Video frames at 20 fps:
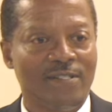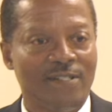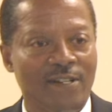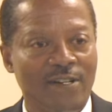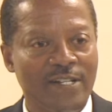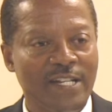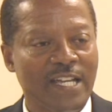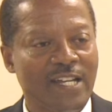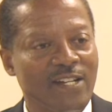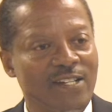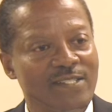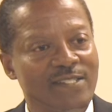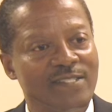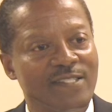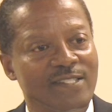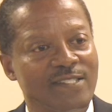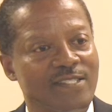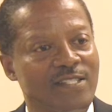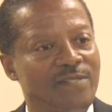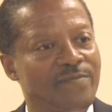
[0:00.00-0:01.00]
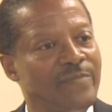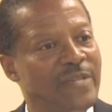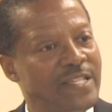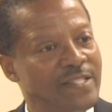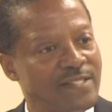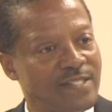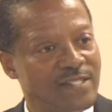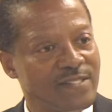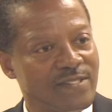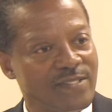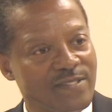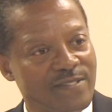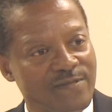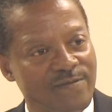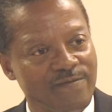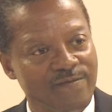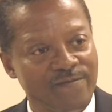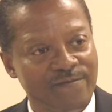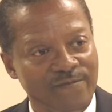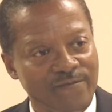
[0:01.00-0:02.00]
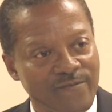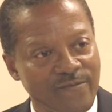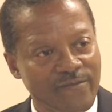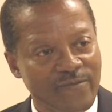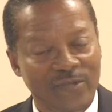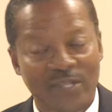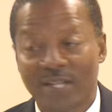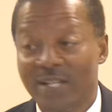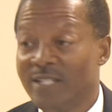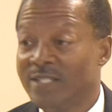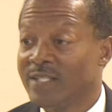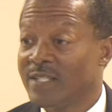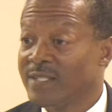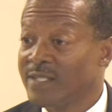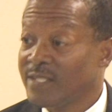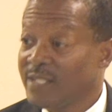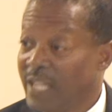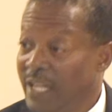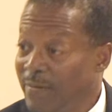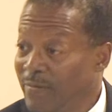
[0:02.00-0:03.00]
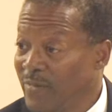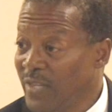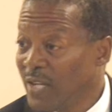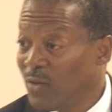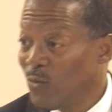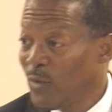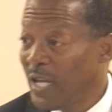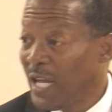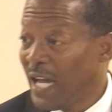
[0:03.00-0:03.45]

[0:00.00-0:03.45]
on a consistent basis. It's the same thing we